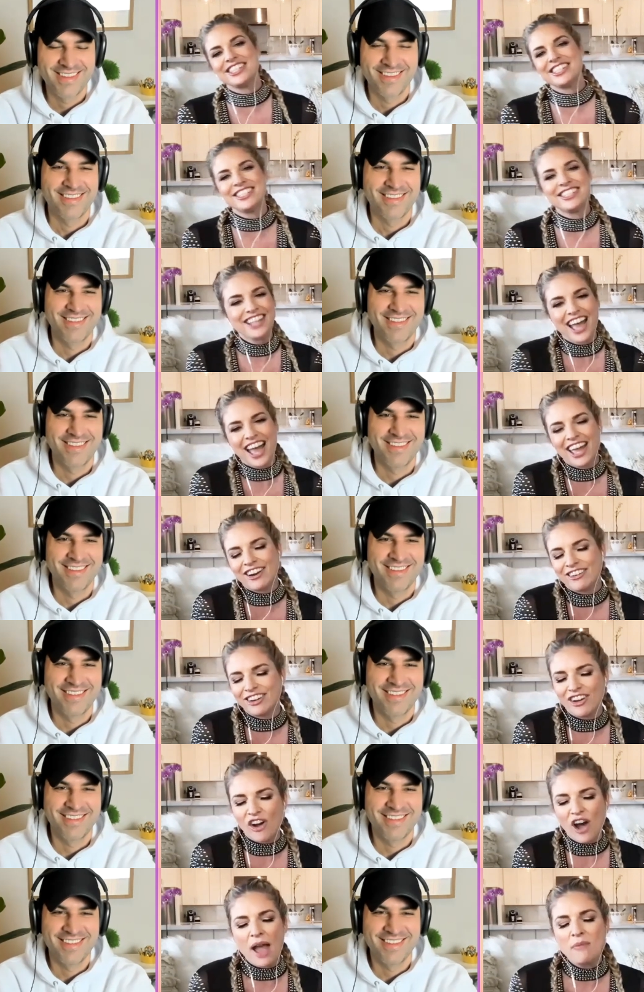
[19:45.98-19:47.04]
Speaker 1: just I don't
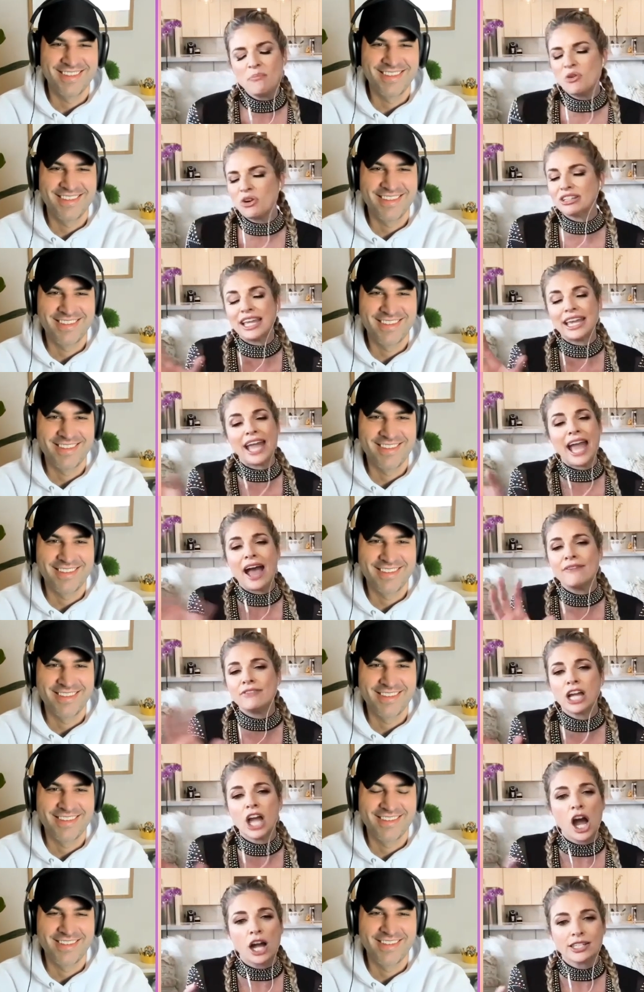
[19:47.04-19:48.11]
know. I'm more like have a
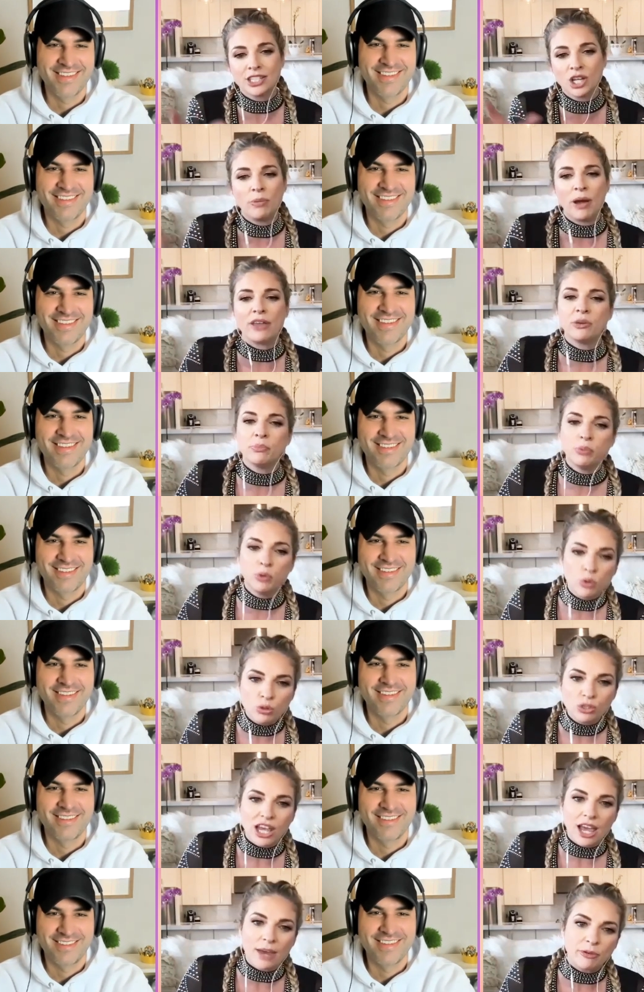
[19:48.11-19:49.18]
cocktail by the pool
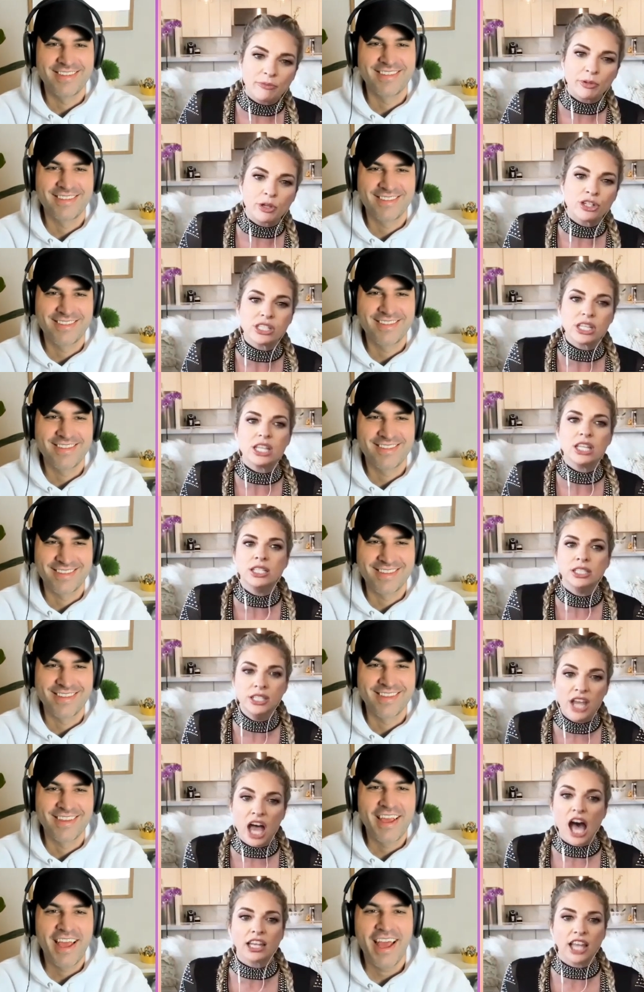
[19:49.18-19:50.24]
type of person,
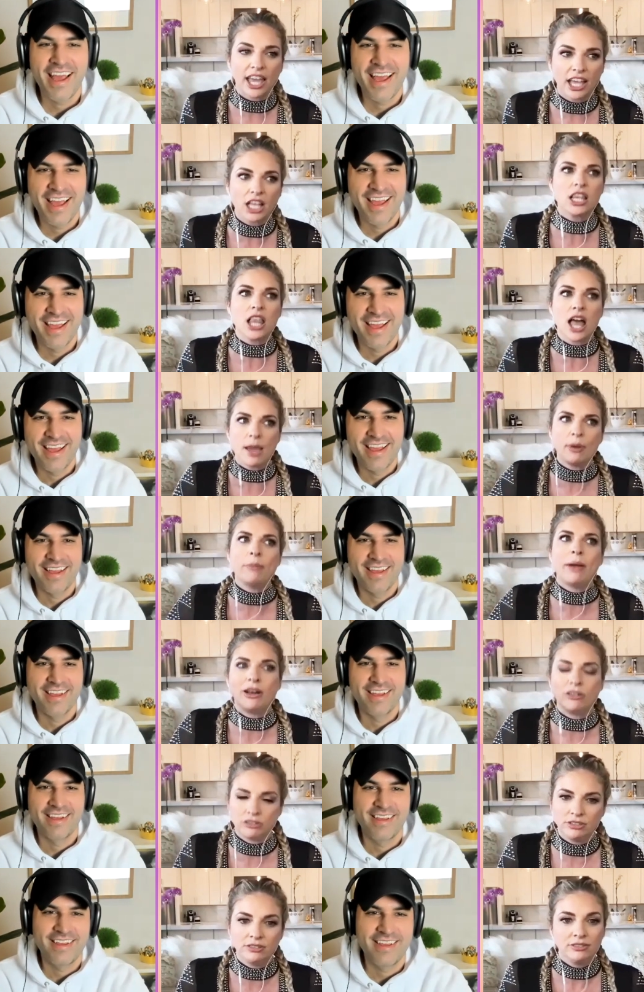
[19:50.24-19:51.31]
not like climb a
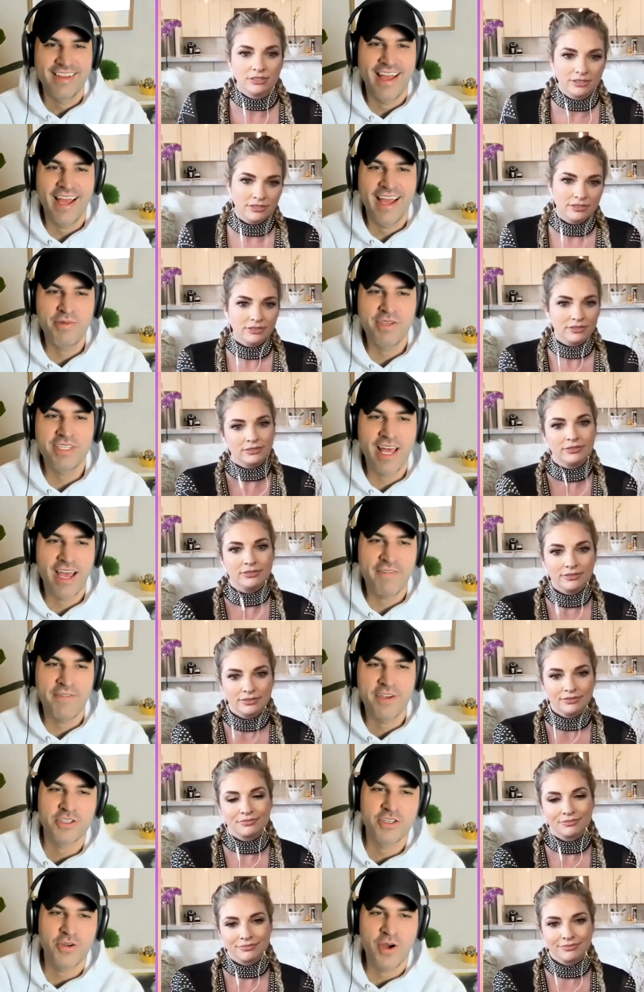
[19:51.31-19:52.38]
mountain.
Speaker 2: I was
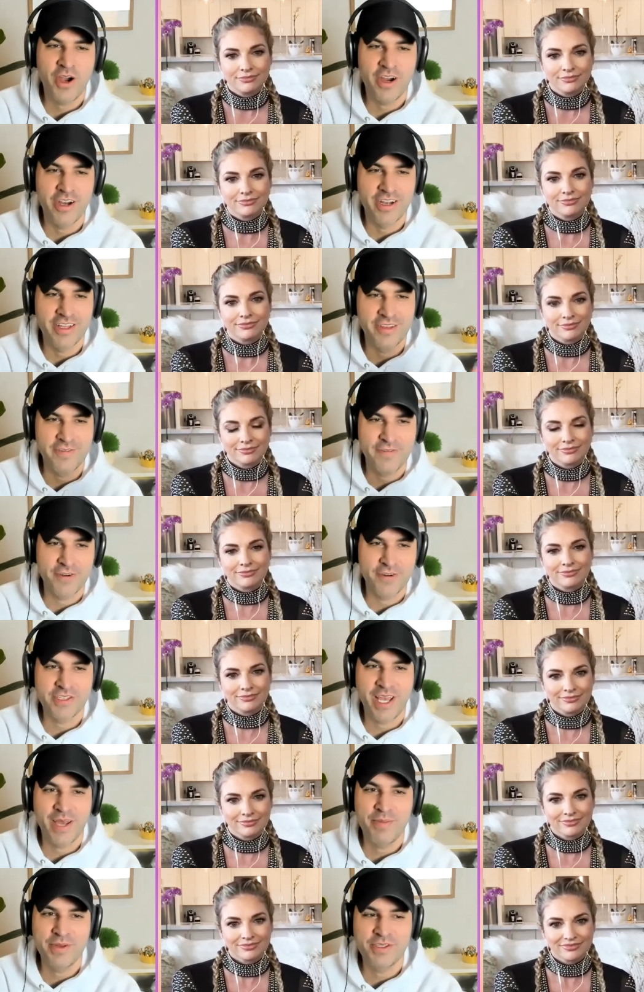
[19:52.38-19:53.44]
laughing so hard in the
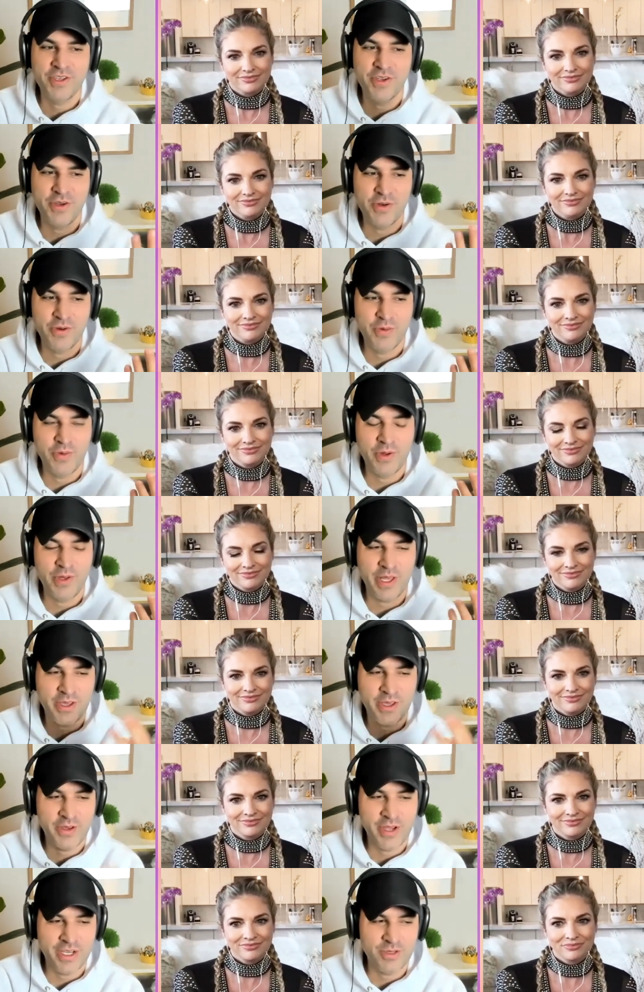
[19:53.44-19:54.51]
first episode. Uh,
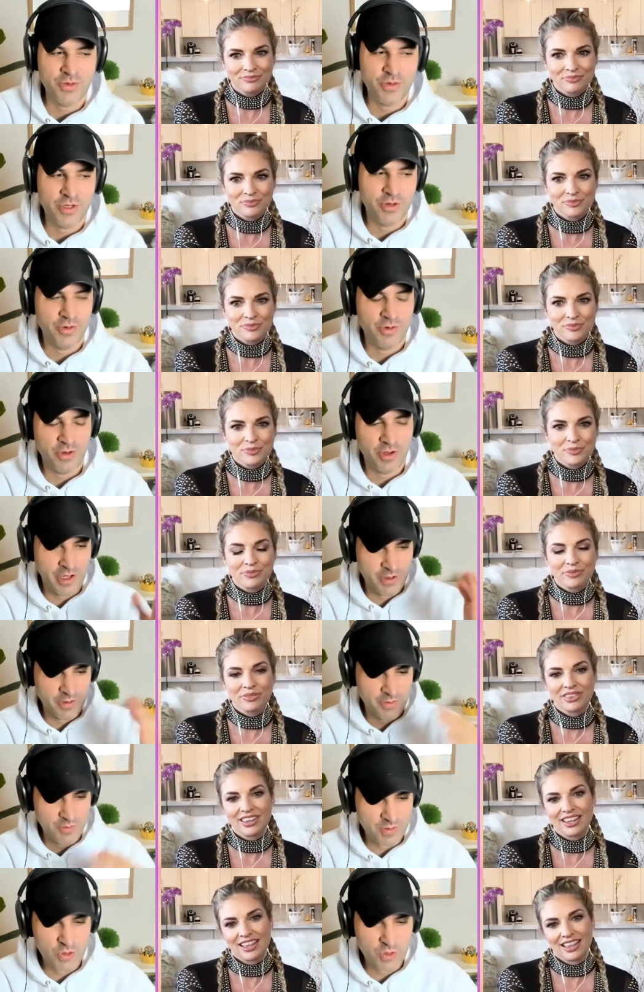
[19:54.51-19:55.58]
like you guys were
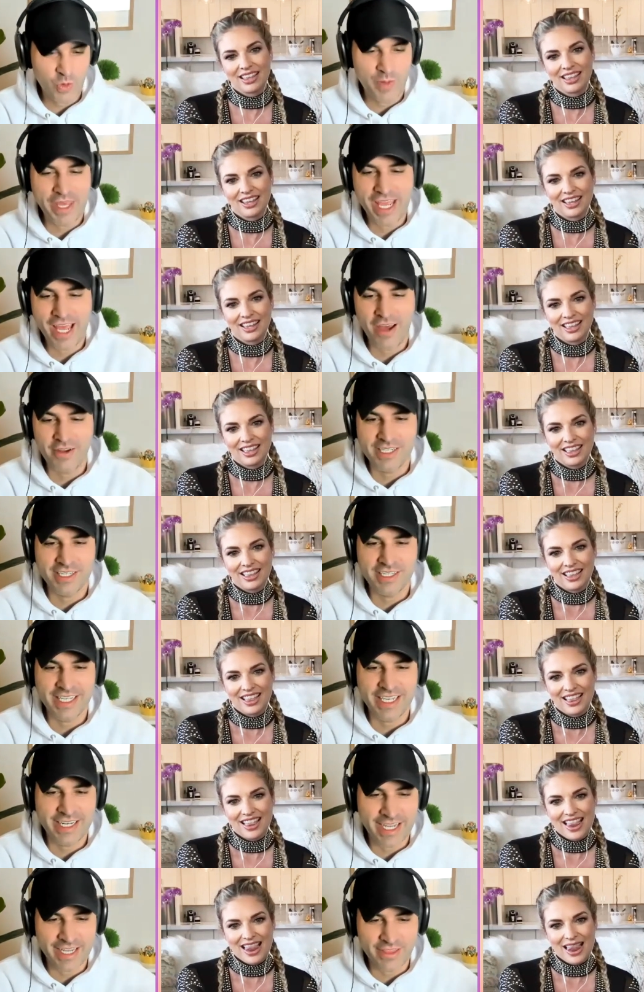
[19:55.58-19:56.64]
uh, swimming out to
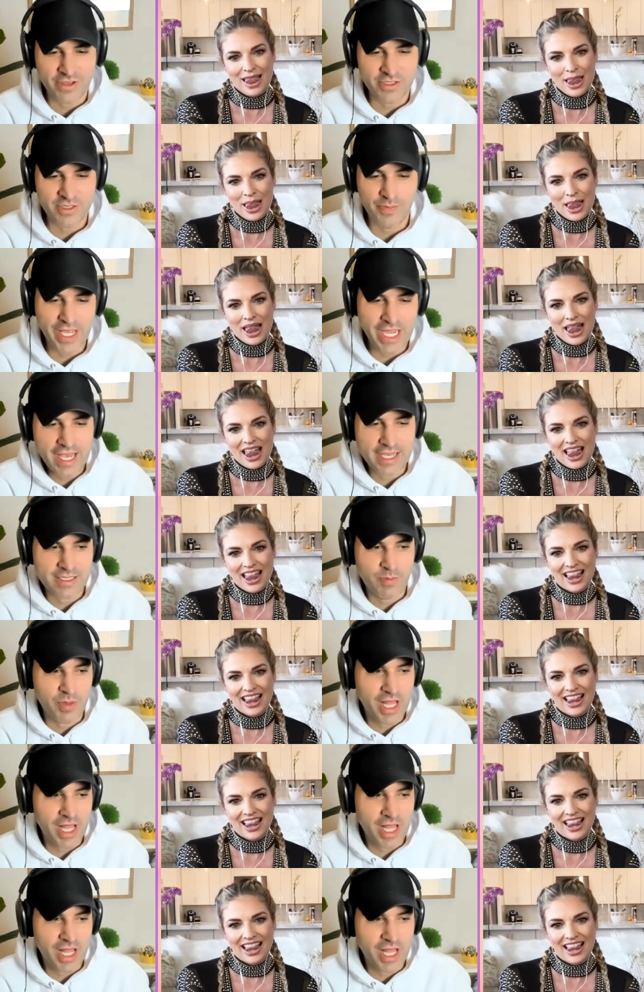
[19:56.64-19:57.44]
sea to get those big ass